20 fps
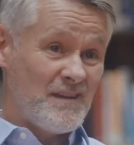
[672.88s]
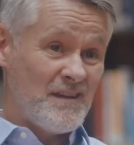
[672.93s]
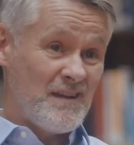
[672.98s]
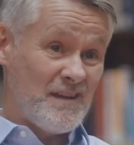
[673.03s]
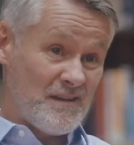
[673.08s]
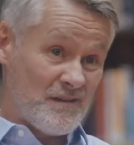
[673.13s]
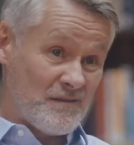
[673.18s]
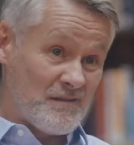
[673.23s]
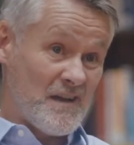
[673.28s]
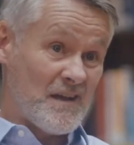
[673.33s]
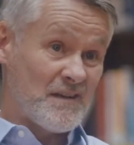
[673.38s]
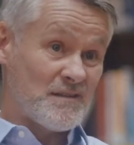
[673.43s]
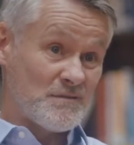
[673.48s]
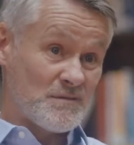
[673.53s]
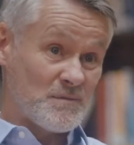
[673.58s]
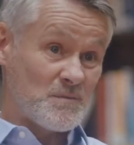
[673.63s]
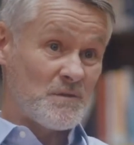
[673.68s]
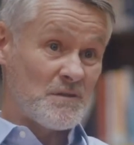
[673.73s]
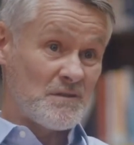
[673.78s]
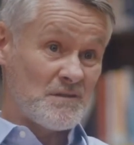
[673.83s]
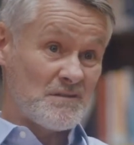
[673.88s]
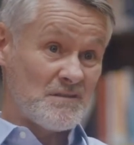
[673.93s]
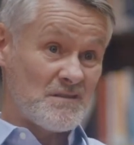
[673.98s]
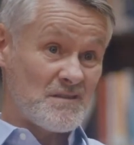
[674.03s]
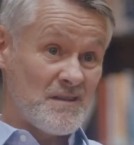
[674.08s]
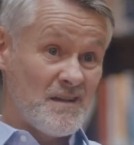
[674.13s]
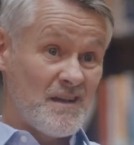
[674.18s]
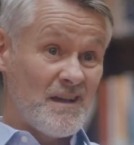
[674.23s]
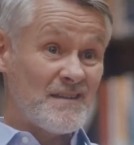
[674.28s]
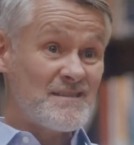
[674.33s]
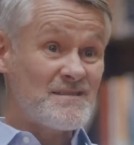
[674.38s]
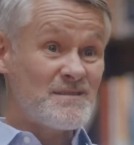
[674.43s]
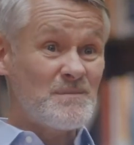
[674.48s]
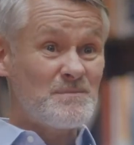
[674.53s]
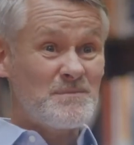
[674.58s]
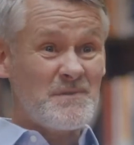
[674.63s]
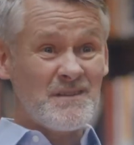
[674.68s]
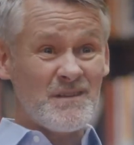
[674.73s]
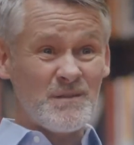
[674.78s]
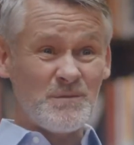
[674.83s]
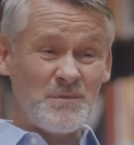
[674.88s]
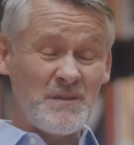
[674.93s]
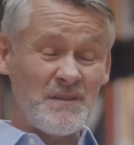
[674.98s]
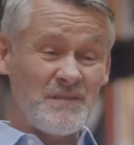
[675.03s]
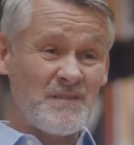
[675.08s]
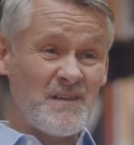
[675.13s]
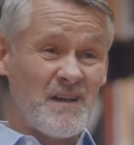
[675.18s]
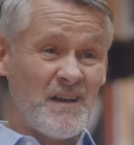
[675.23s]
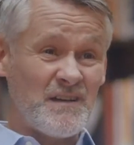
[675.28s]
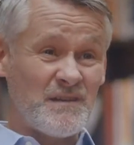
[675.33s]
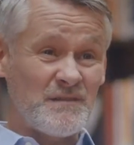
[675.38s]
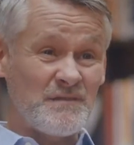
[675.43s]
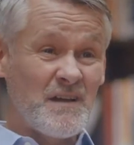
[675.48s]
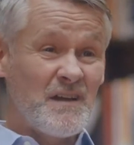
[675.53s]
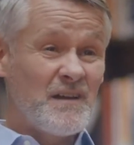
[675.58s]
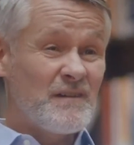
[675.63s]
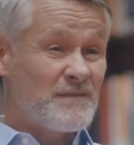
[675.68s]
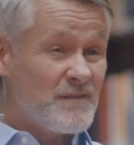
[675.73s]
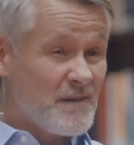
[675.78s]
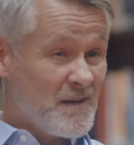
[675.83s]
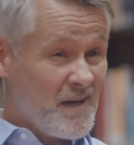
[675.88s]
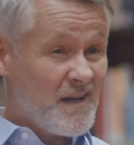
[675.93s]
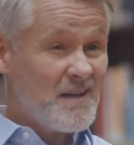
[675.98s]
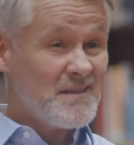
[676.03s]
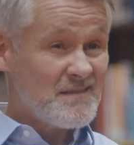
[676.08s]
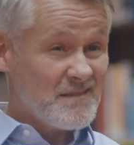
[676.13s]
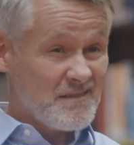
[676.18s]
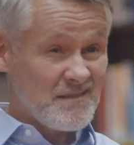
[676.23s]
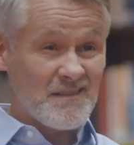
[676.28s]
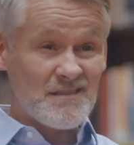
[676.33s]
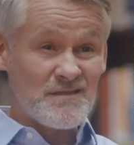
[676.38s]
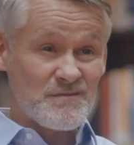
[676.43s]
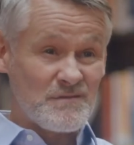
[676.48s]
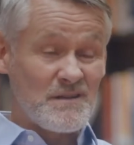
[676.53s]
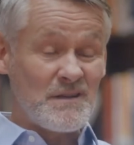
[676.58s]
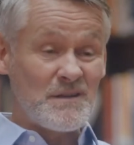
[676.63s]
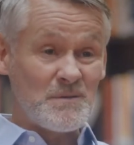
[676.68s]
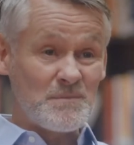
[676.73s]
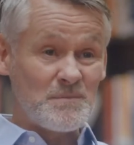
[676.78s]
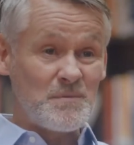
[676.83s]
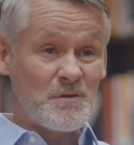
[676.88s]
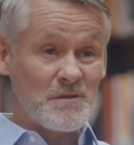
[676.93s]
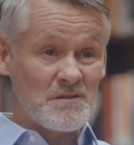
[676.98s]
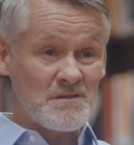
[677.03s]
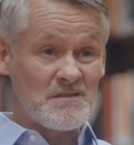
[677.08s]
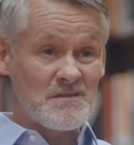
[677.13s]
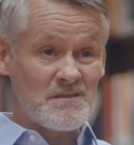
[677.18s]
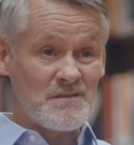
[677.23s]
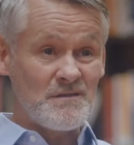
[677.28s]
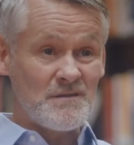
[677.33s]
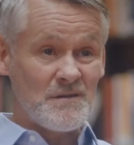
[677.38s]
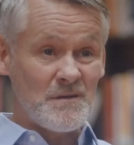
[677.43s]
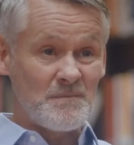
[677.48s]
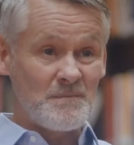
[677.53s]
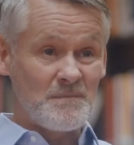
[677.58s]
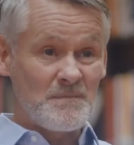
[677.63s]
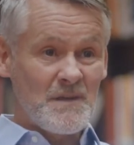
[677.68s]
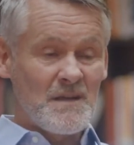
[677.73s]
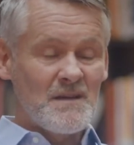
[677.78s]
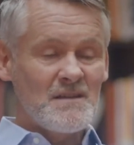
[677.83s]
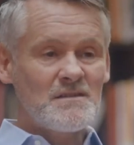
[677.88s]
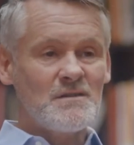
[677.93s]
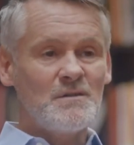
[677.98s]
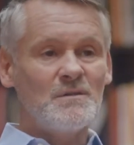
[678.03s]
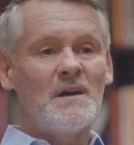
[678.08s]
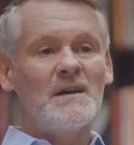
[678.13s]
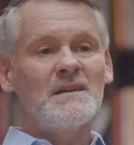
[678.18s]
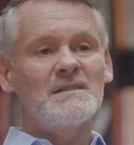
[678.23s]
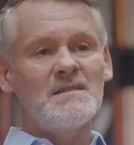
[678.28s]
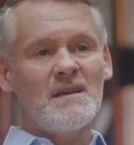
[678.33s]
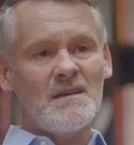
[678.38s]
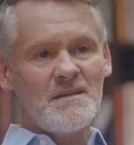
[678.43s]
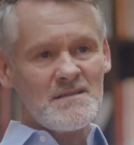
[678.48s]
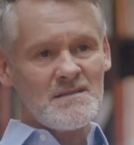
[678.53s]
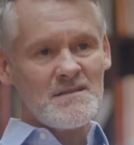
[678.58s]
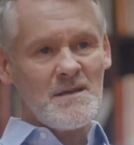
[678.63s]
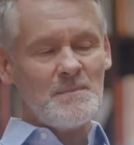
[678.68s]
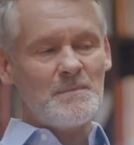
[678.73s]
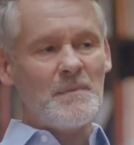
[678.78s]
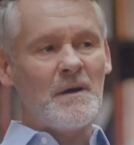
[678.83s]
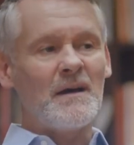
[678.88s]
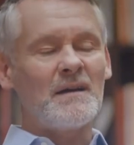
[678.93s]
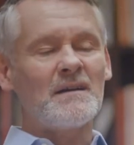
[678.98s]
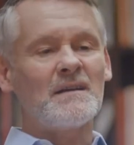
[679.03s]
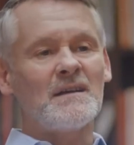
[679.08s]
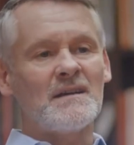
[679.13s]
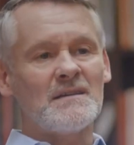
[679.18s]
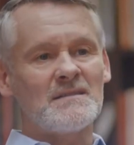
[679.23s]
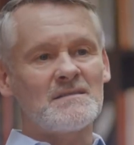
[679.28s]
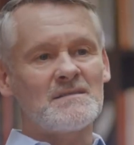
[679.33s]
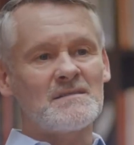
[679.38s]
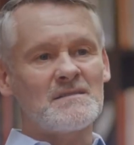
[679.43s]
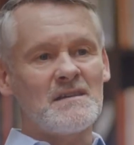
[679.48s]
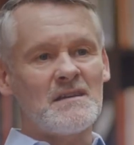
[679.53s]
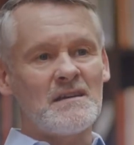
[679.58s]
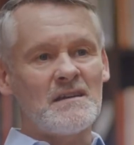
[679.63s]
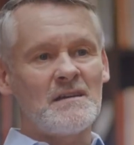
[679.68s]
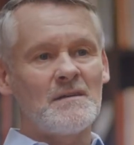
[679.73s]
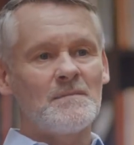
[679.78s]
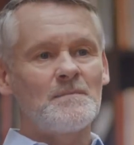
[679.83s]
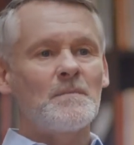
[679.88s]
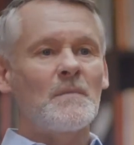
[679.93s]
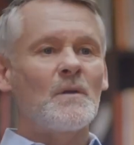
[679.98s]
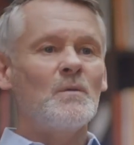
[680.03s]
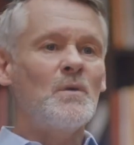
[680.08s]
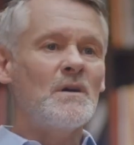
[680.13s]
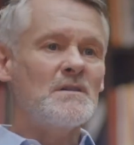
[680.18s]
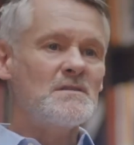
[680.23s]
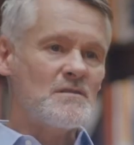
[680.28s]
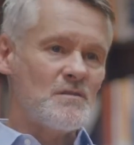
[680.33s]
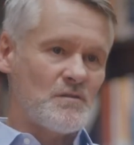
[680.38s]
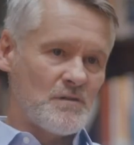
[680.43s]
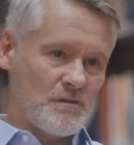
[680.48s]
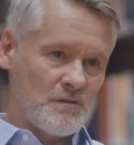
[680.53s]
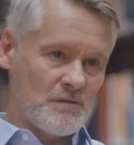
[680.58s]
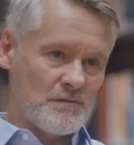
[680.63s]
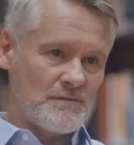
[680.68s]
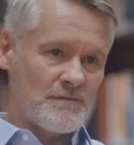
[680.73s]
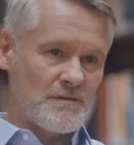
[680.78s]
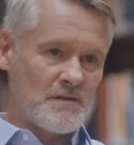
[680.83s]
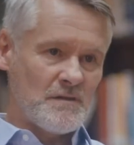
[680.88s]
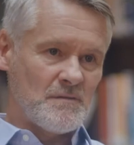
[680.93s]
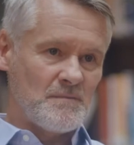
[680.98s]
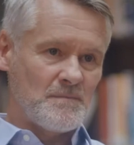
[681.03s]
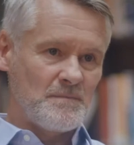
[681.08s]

in our adult world and something that we've kind of forgotten that's really important to them. So take a step back and say, what's going on for you?